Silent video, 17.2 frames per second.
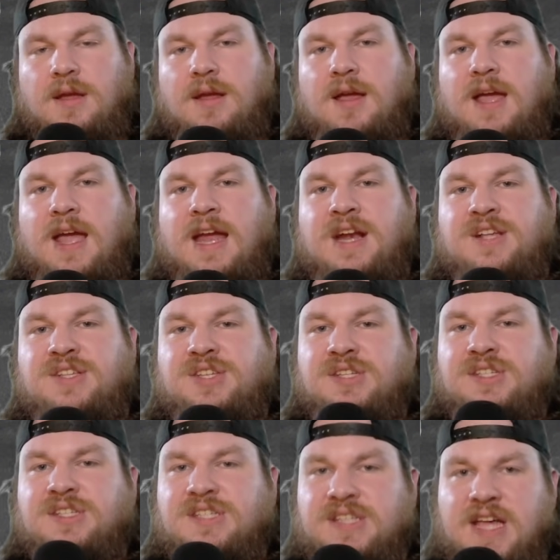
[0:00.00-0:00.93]
And it's a
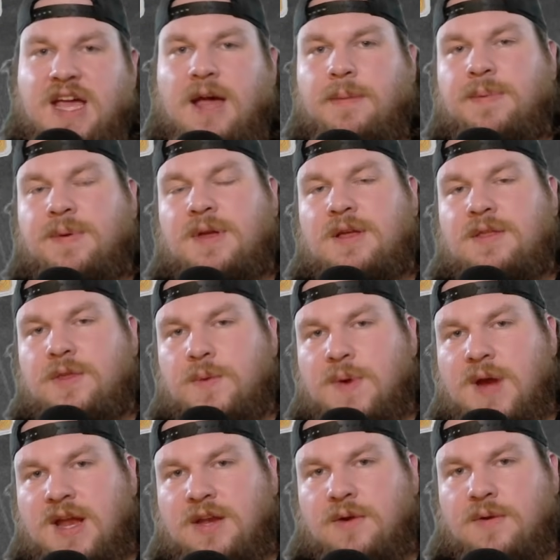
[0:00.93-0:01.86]
step in the
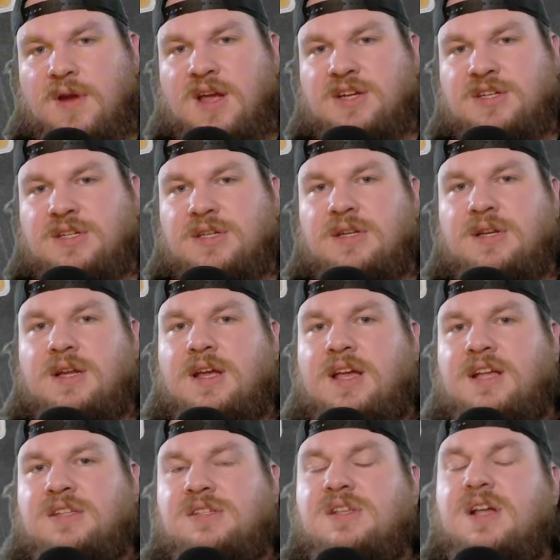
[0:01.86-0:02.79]
right direction.
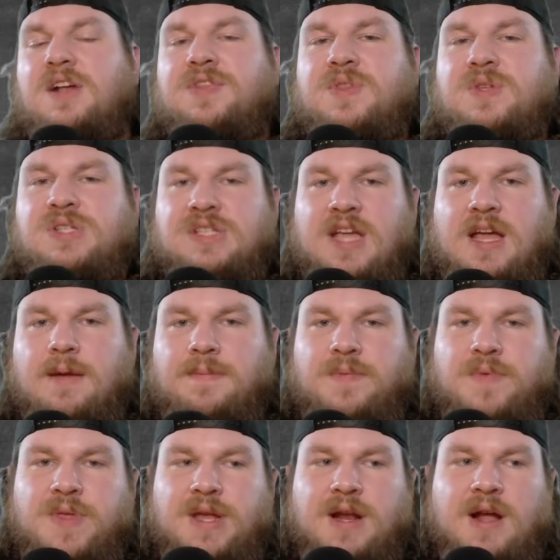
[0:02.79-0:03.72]
It's not the step
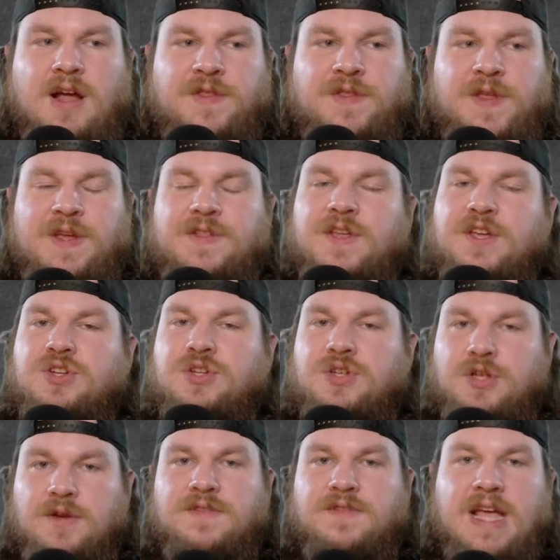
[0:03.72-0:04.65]
that I think they
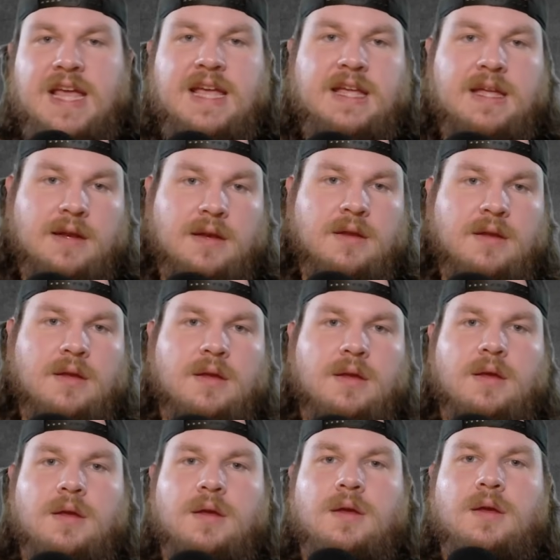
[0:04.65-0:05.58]
should have
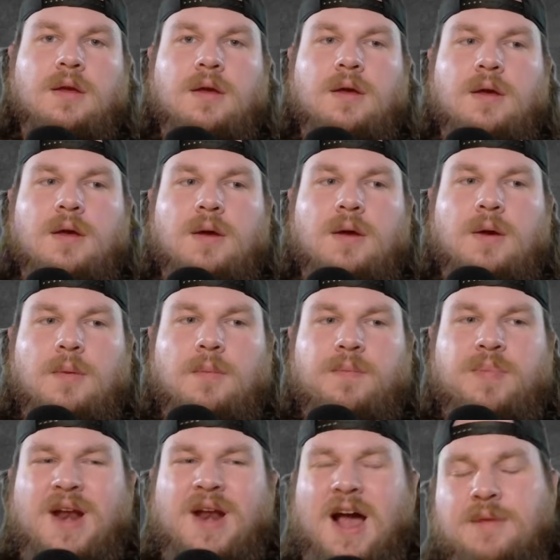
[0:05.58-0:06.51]
taken,
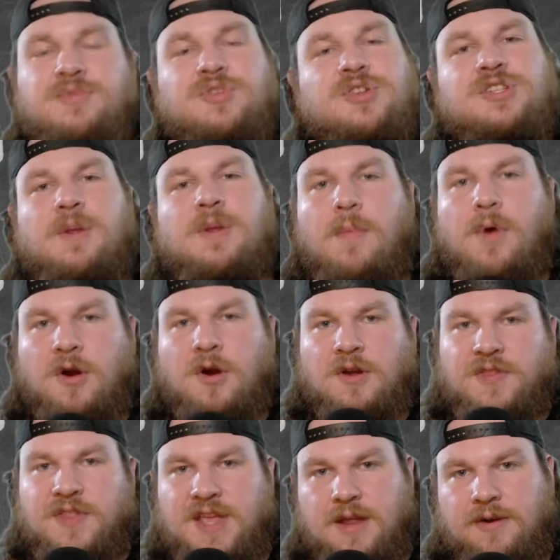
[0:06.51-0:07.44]
but I'm just a
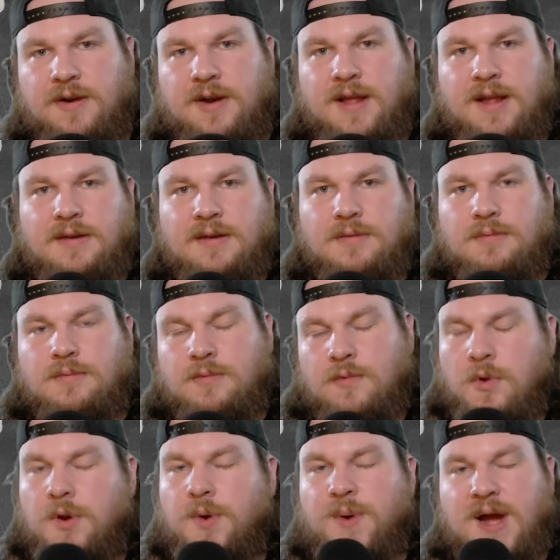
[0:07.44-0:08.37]
mark on the internet.
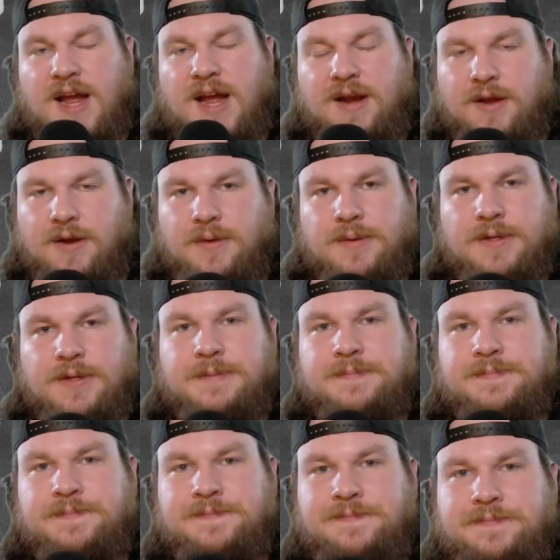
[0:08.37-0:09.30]
What do I know?
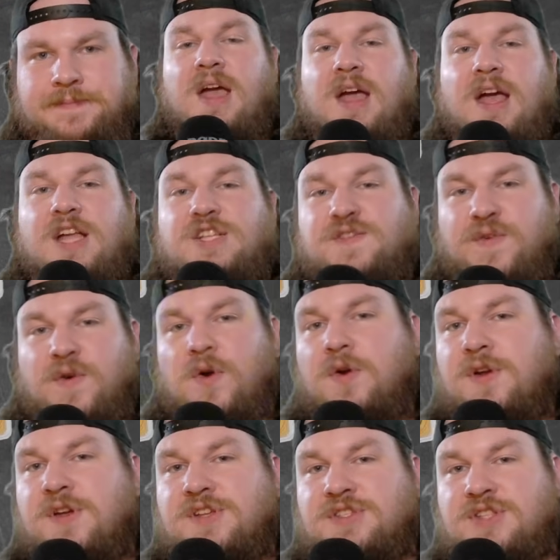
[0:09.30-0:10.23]
As
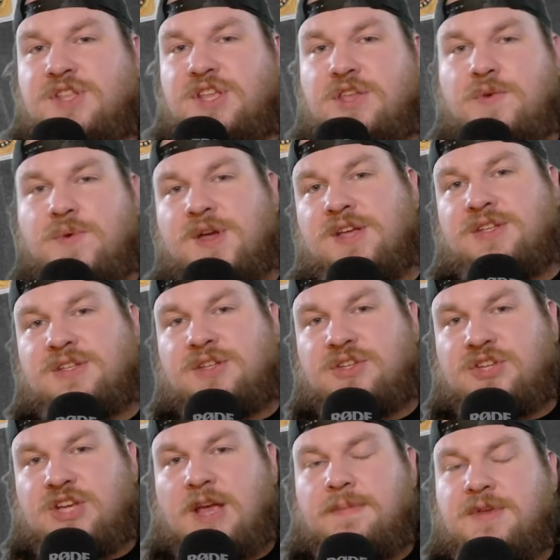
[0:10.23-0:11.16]
far as the US
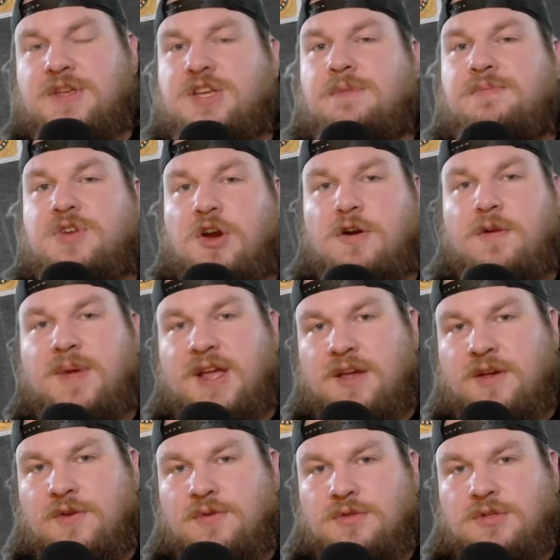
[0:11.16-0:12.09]
Championship tournament
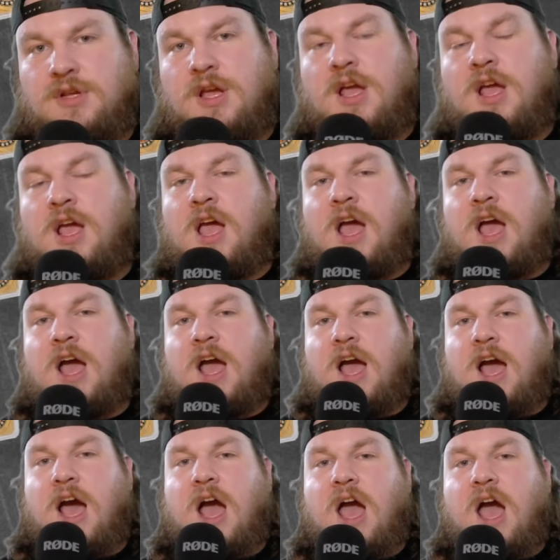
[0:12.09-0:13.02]
goes,
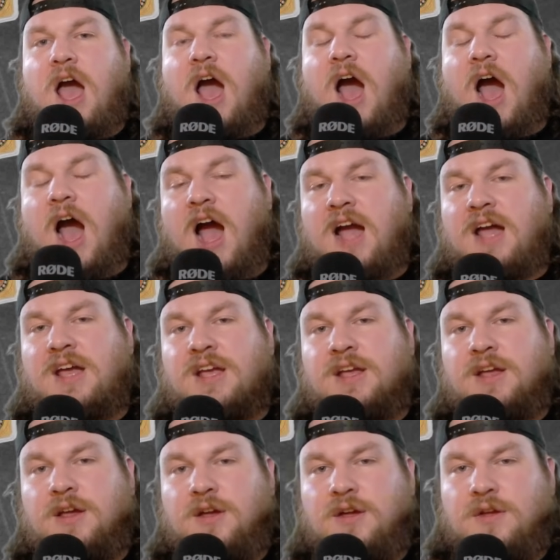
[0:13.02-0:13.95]

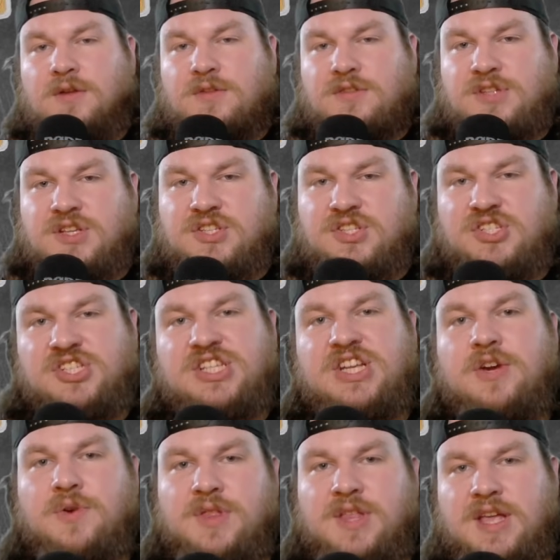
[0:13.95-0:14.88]
I
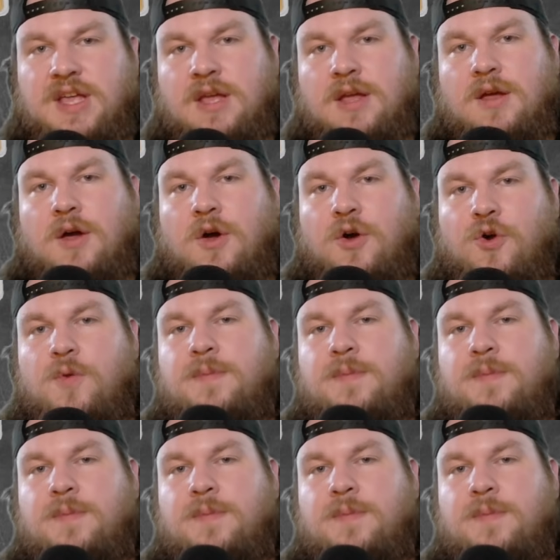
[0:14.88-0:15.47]
sincerely hope